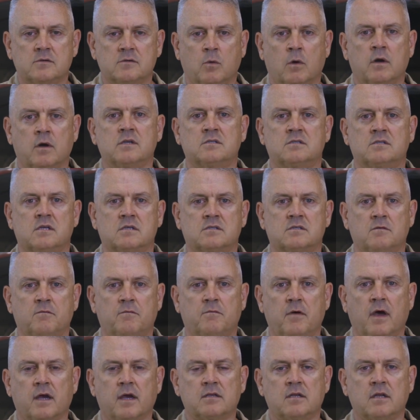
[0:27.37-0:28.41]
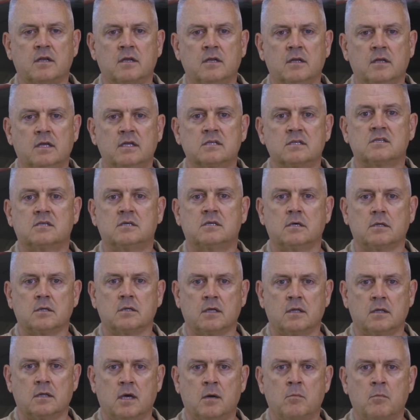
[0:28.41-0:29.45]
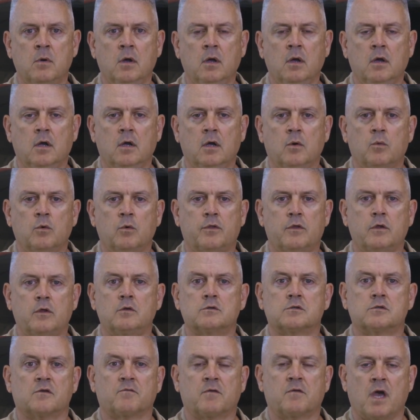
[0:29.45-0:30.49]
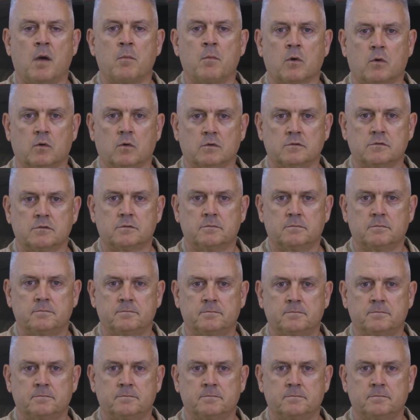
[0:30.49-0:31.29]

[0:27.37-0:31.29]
whereas disinfecting is killing them with the use of chemicals.